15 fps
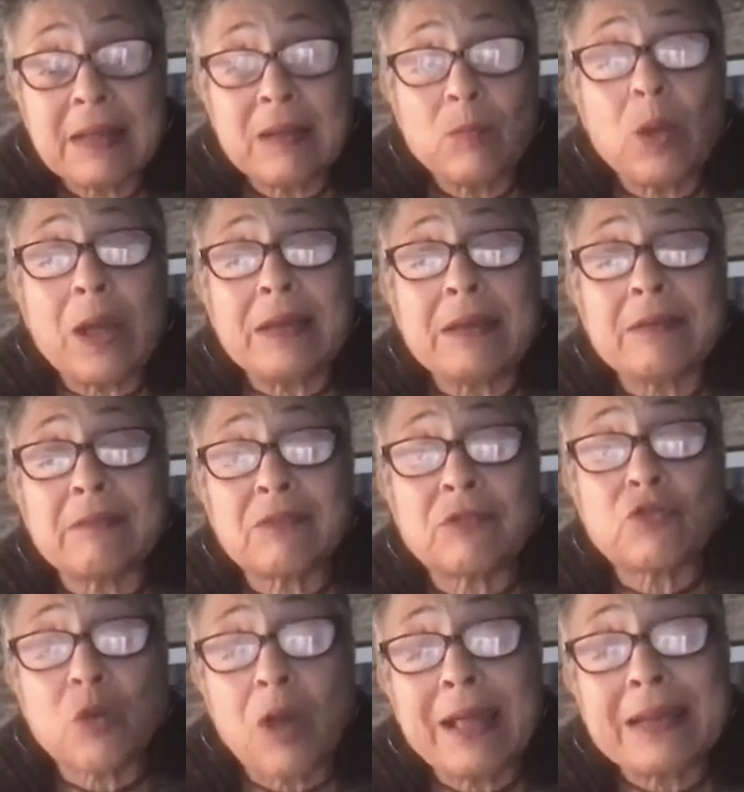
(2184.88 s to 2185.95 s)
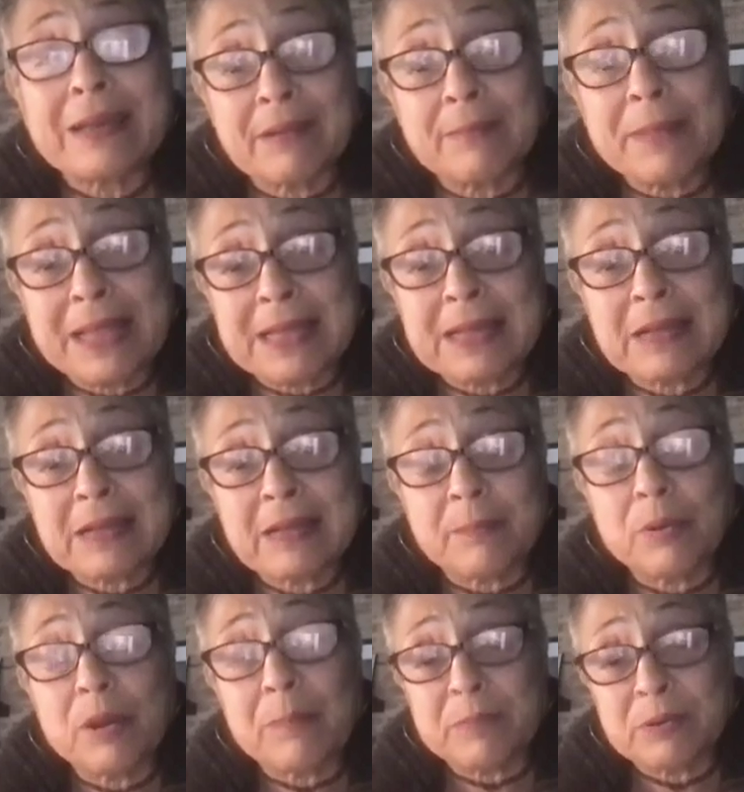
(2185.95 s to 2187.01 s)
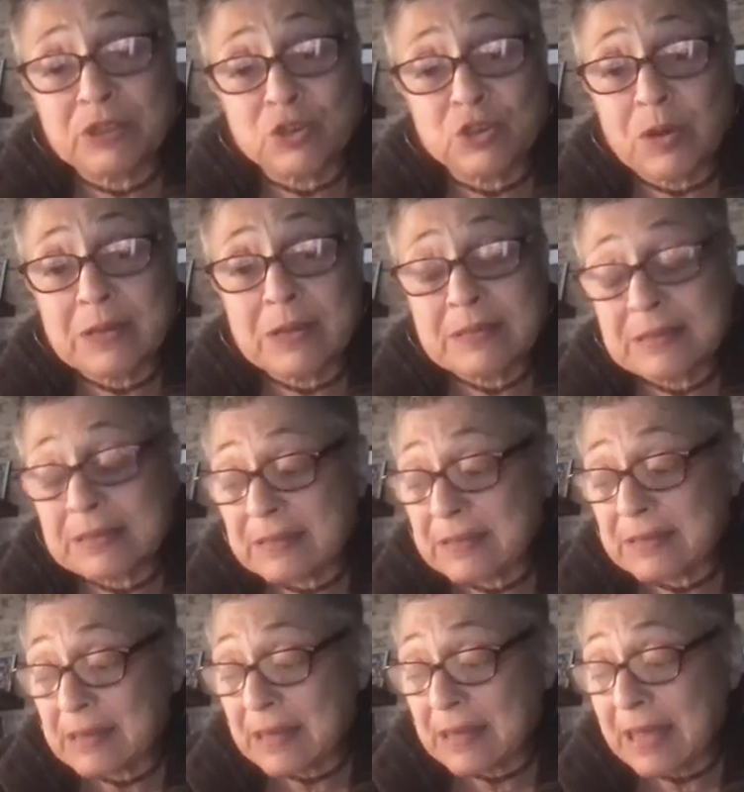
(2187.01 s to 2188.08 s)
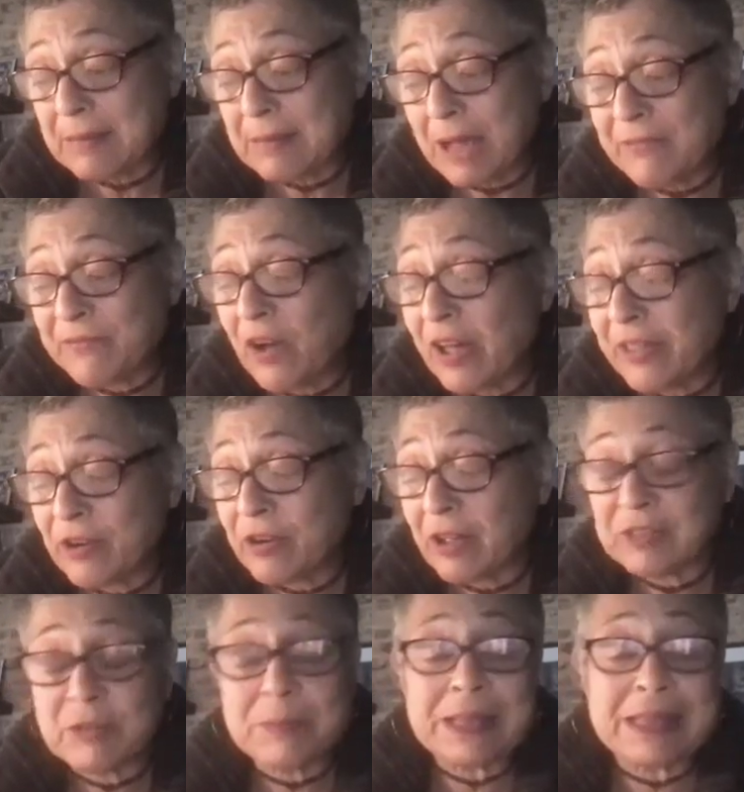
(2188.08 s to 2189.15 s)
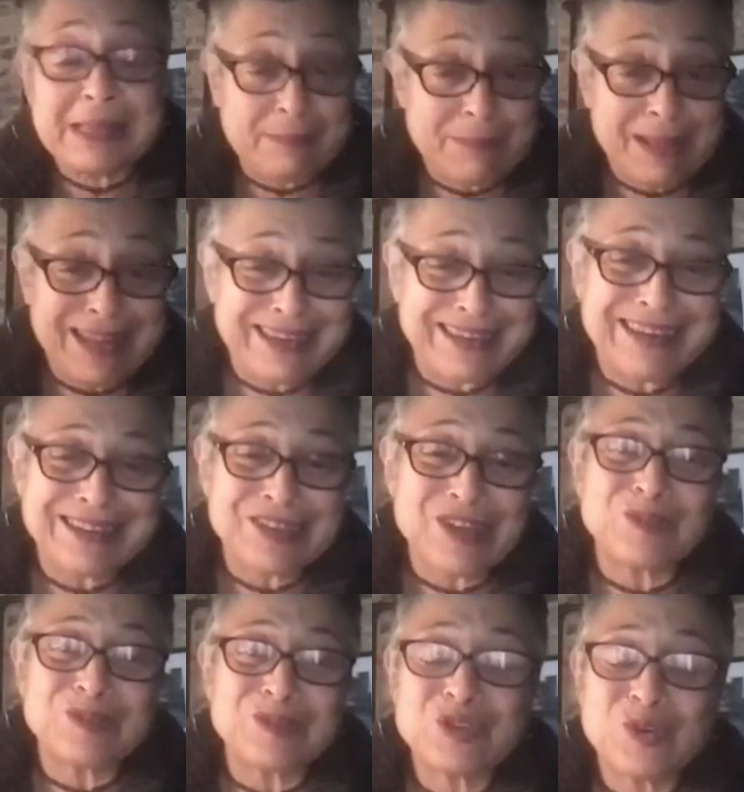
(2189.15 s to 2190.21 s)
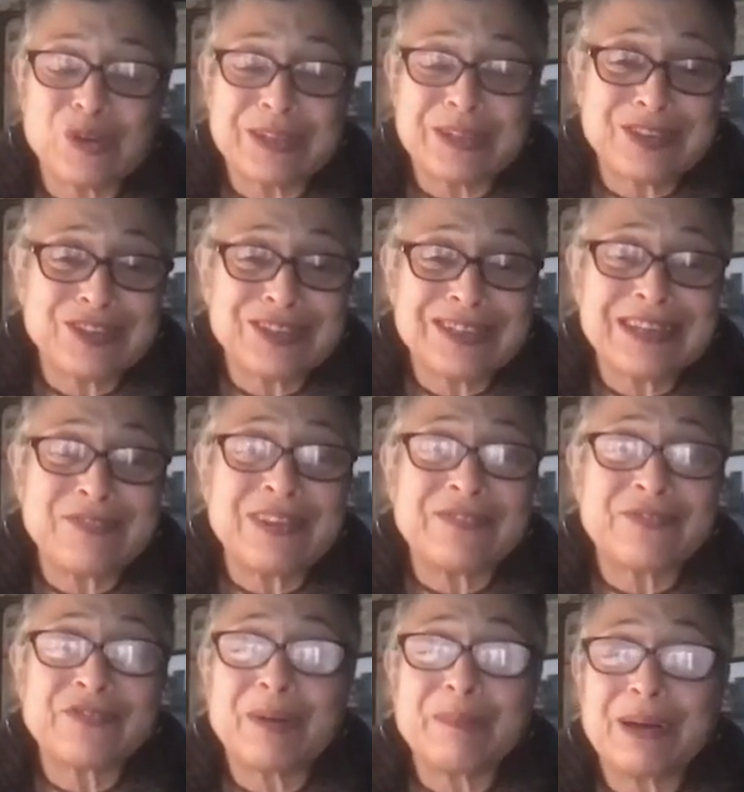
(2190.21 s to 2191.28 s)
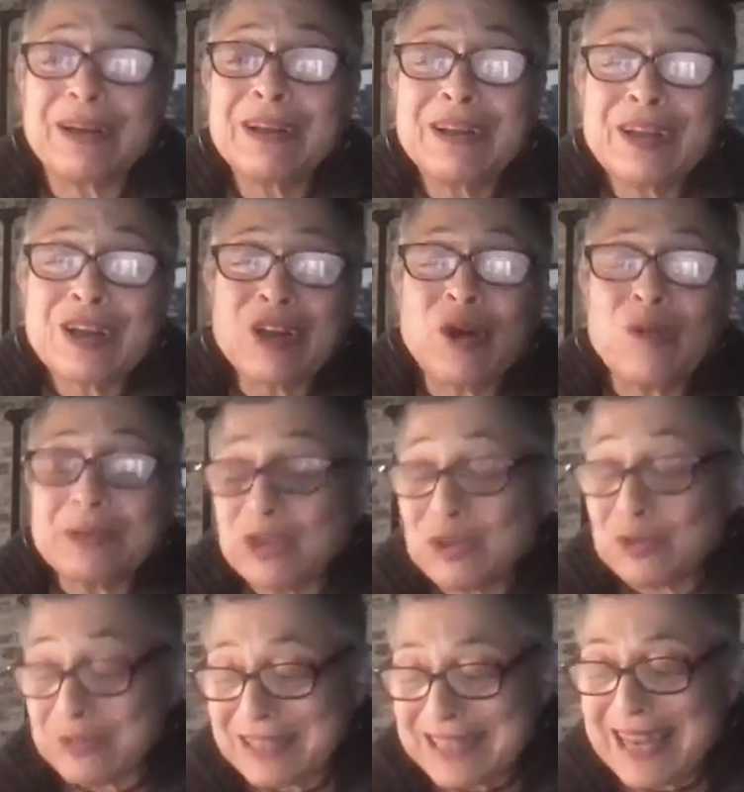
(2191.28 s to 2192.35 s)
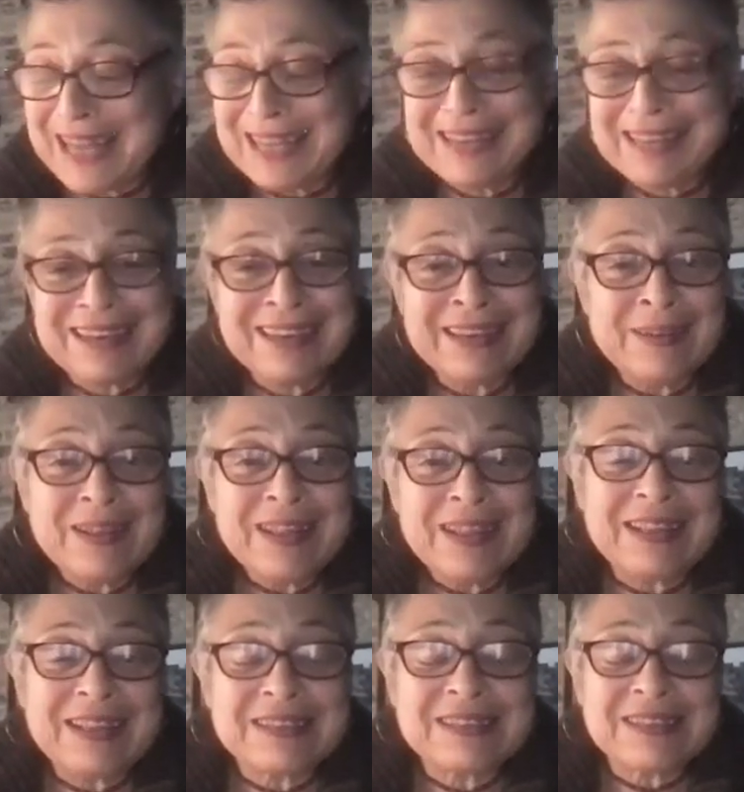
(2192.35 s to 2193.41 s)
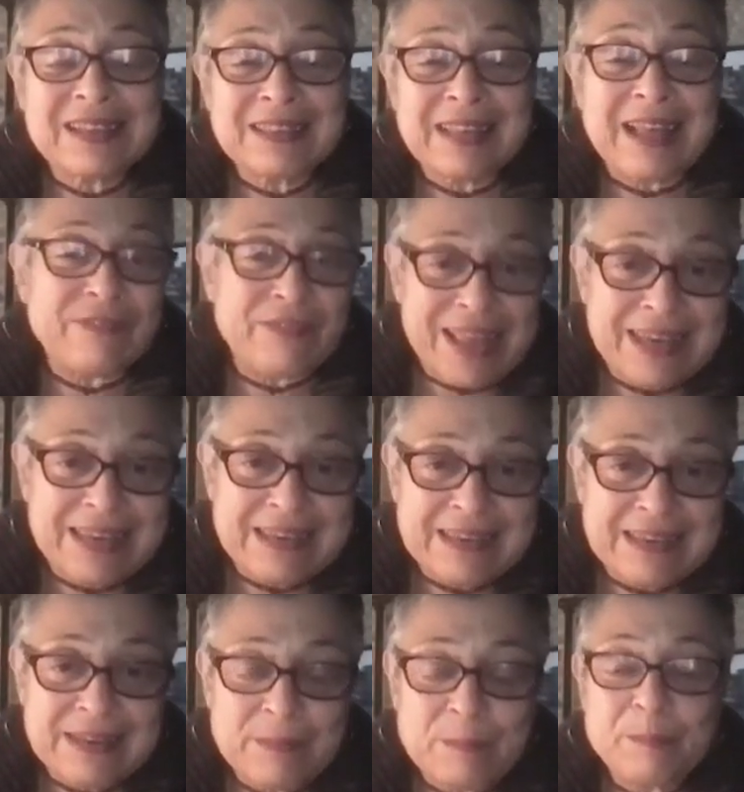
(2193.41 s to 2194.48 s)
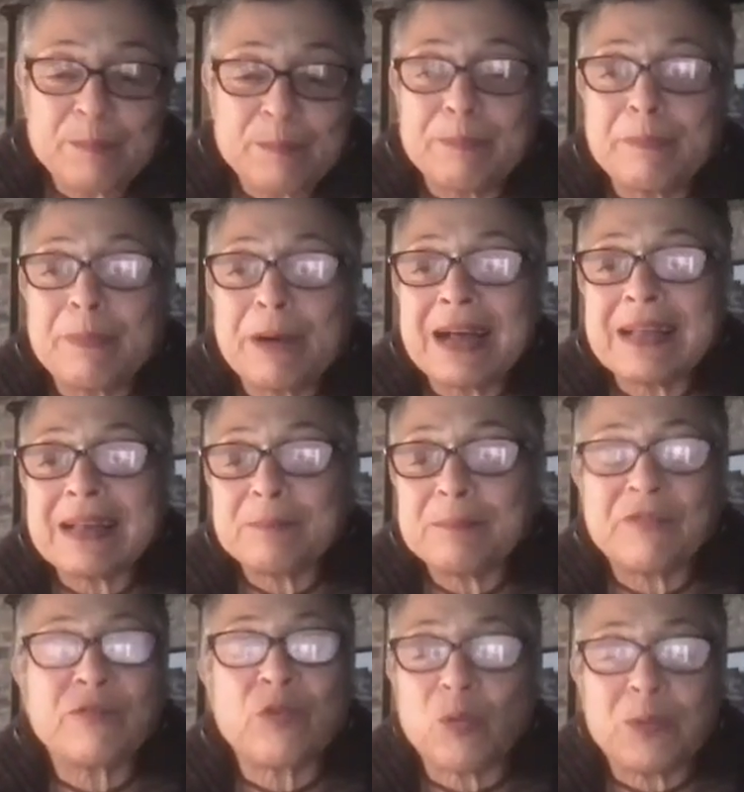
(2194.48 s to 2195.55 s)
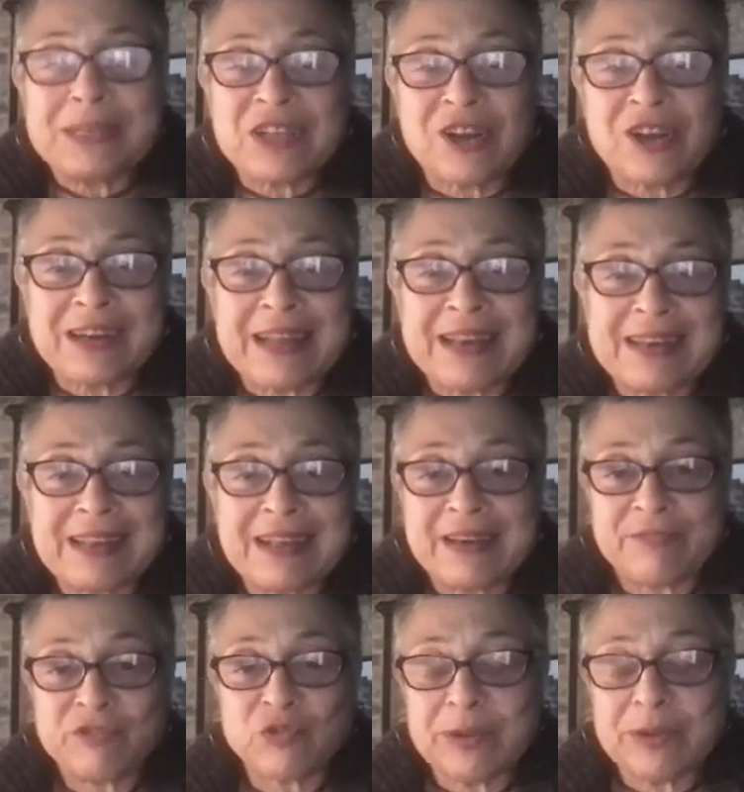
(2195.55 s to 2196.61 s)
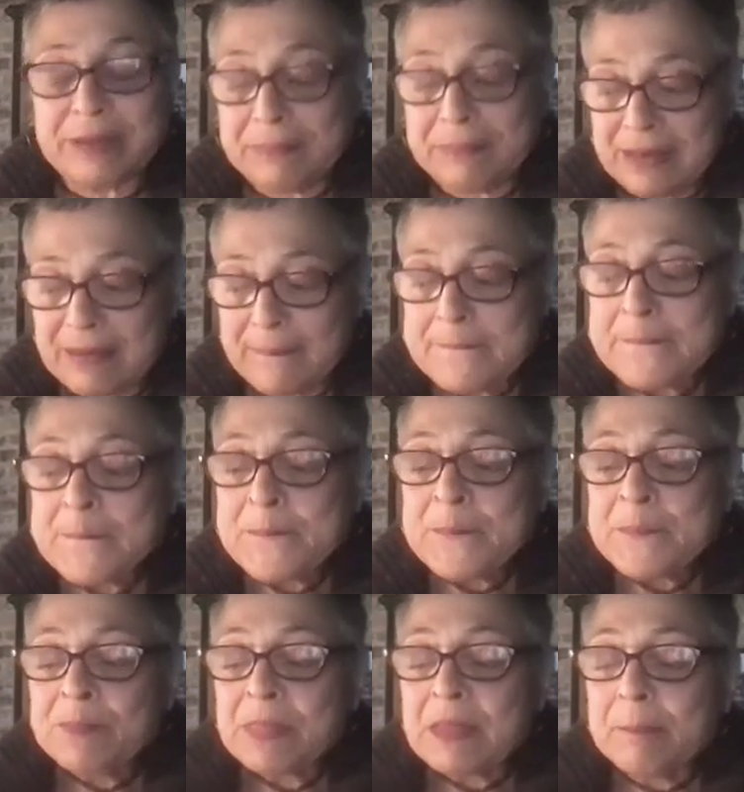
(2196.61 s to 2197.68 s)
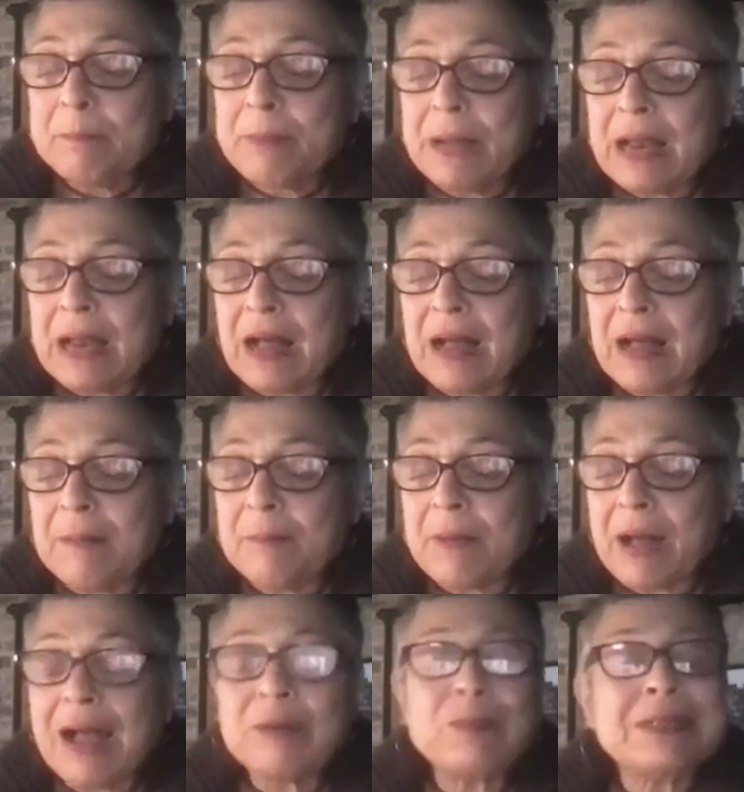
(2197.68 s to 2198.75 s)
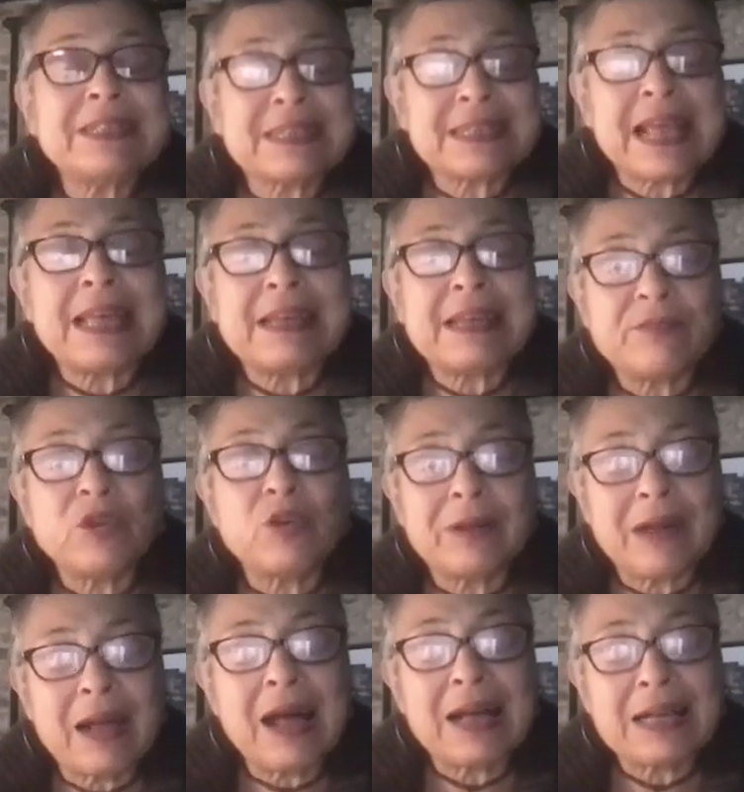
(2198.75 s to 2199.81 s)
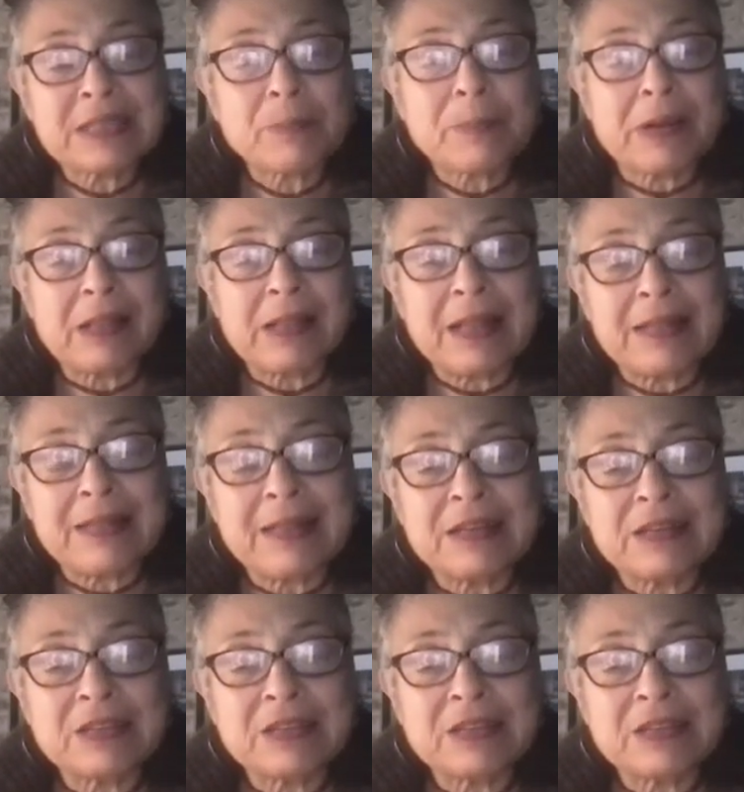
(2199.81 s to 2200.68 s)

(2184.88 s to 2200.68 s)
when trying to make the proper choice. And my father ultimately made his own choice because even from a comatose state, his life ended, but before we started any kind of treatment. But I would say if you're in a hospital and